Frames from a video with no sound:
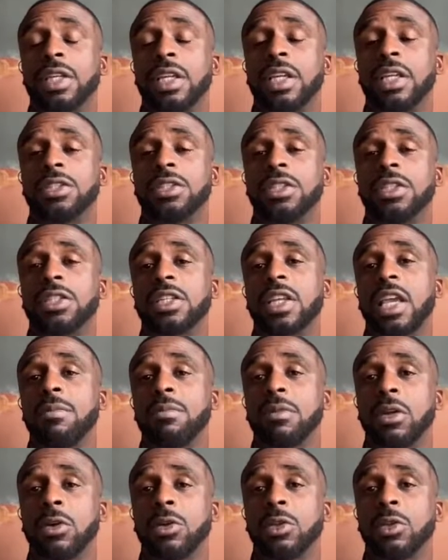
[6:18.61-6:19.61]
easy
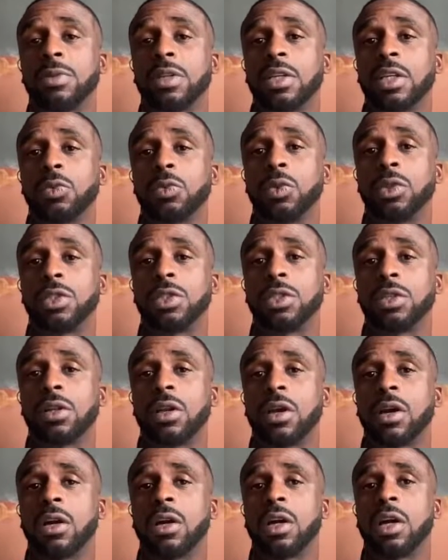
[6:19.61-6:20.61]
scapegoats because we still
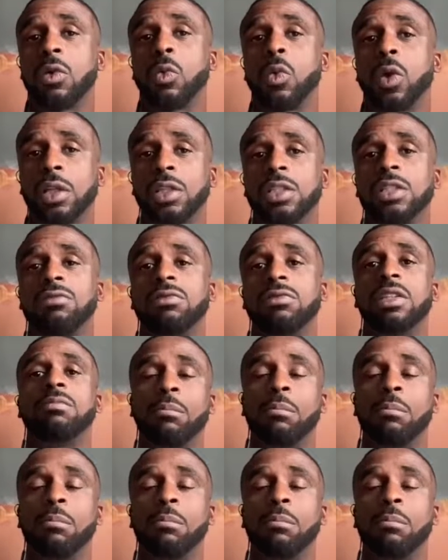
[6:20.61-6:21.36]
are a relatively